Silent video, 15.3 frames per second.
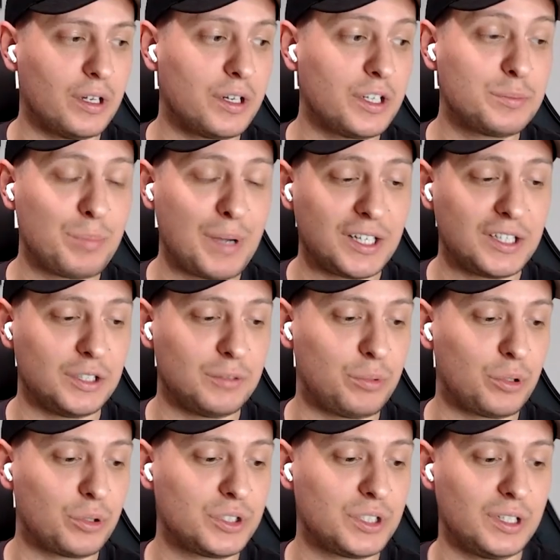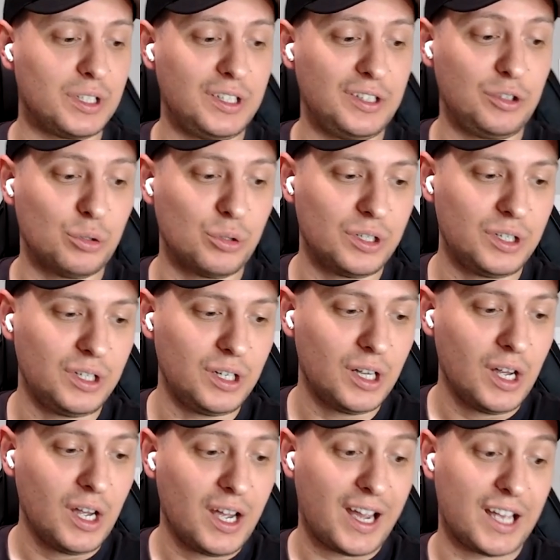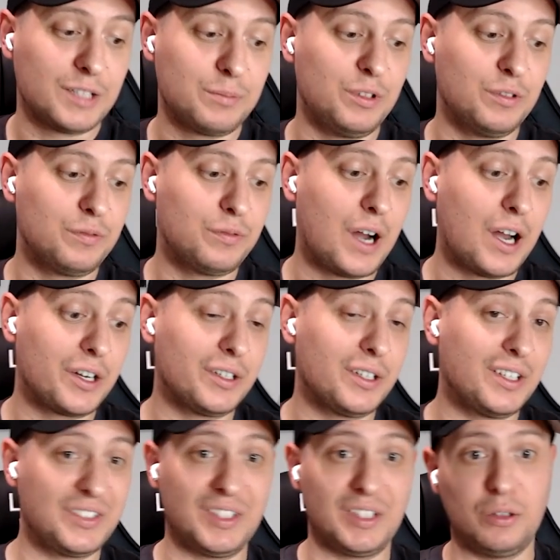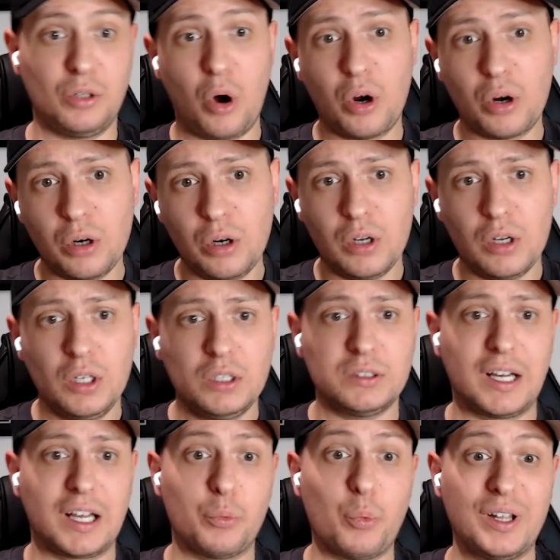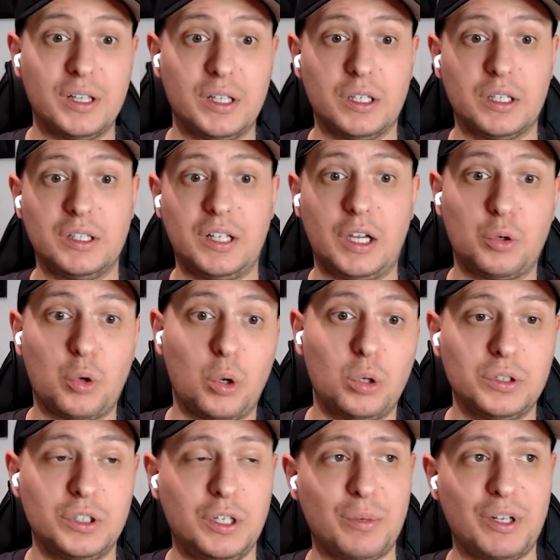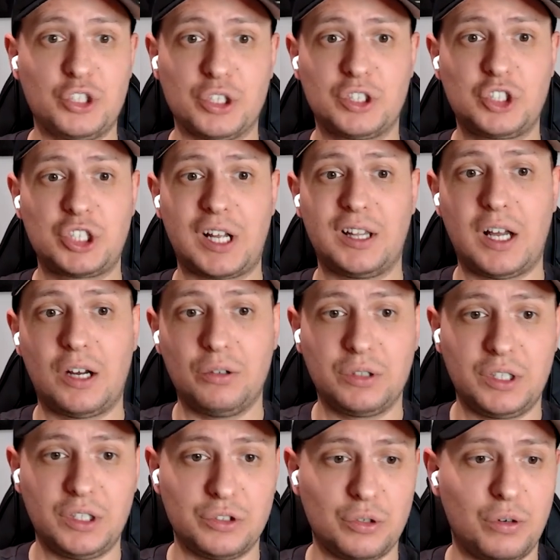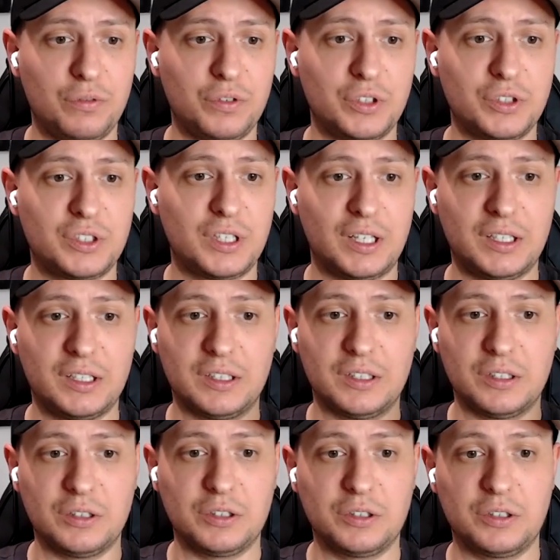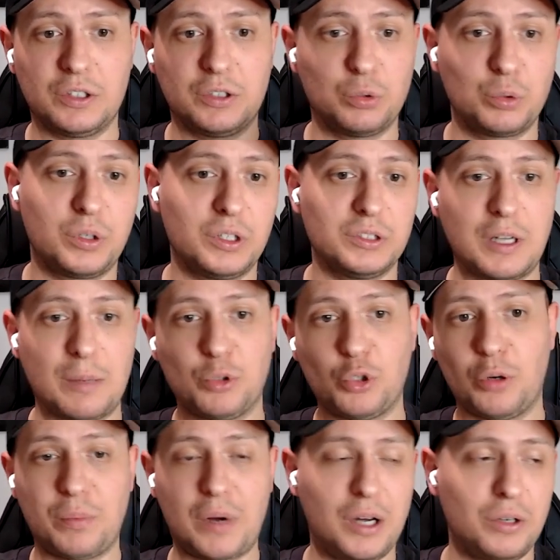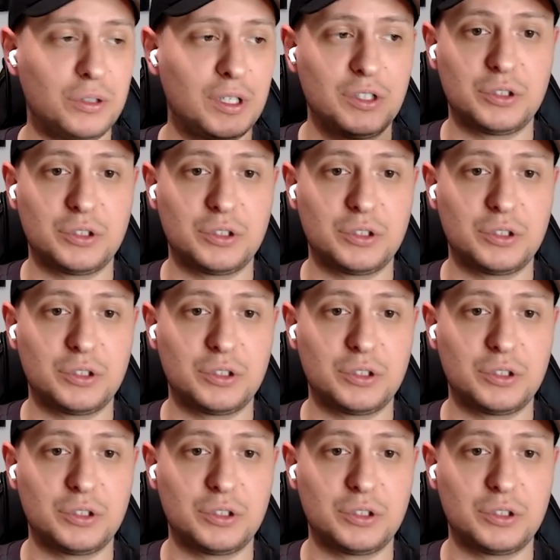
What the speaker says: respected person in UAE, has been fired as a dog, like when they call him and just shut down his office and took his laptop out and